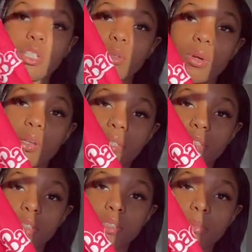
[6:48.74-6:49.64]
cute. I'll
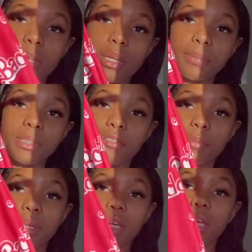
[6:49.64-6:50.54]
insert some clips of
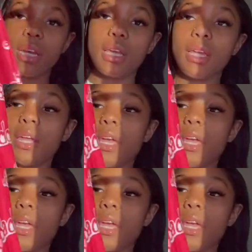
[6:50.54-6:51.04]
me in it.